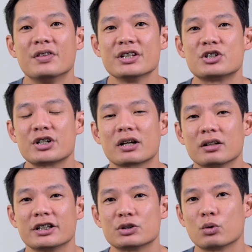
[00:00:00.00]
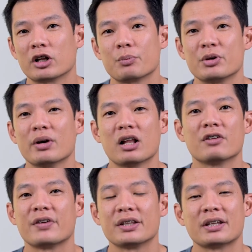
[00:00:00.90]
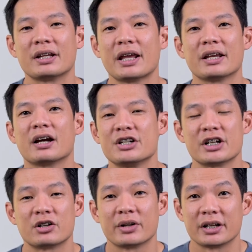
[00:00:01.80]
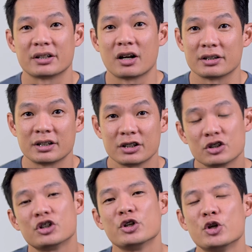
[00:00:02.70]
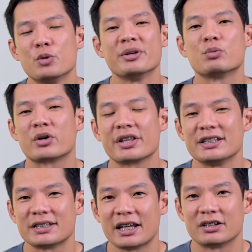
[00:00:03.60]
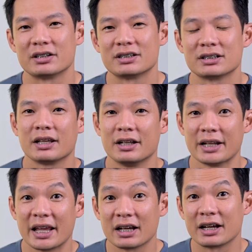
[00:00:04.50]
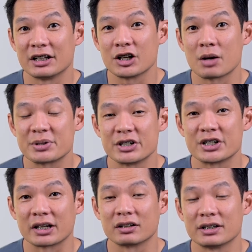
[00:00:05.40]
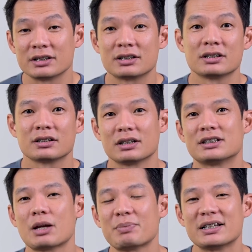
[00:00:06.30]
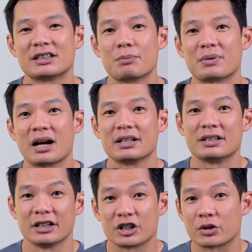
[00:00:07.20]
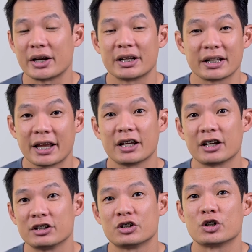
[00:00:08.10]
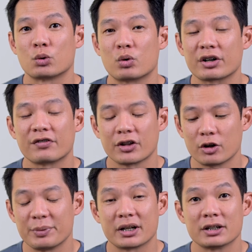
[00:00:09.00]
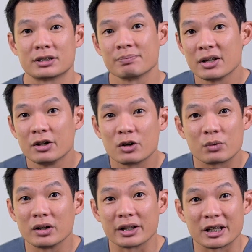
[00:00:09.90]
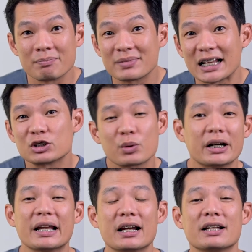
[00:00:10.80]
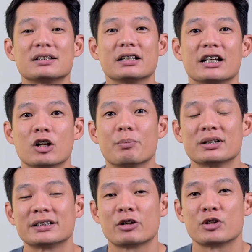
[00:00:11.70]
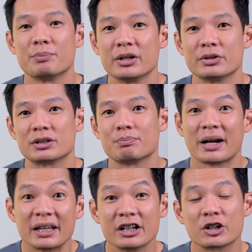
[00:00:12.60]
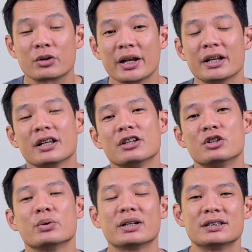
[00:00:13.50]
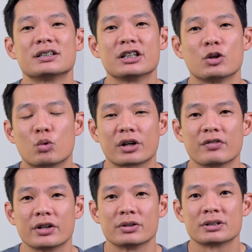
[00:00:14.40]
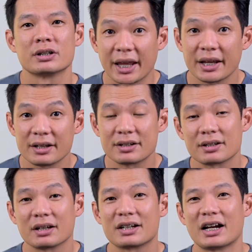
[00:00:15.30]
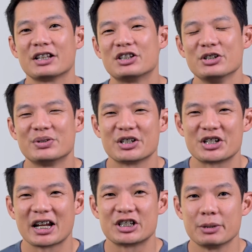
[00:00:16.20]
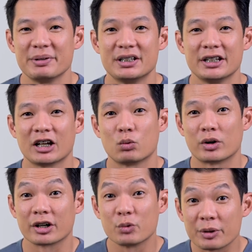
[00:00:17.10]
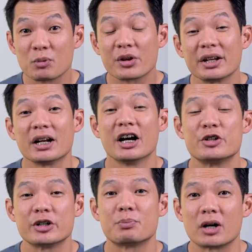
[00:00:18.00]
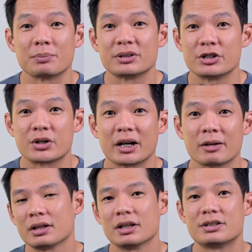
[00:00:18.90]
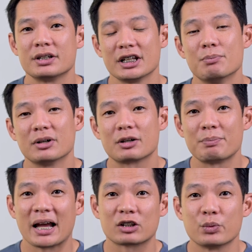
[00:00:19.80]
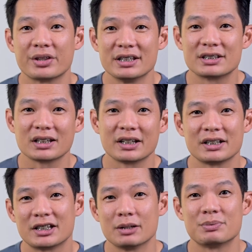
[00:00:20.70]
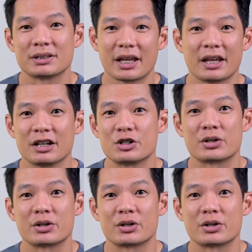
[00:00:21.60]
This checklist will help you elevate that AI-generated content to human-worthy standards. An AI adoption checklist, a step-by-step guide to integrating AI into your workflow, because really, that's where AI is going to help us out the most, by integrating into existing workflows. And a guide to using ChatGPT at work with more than 100 prompts to try. It's an ebook packed with insight, tips, and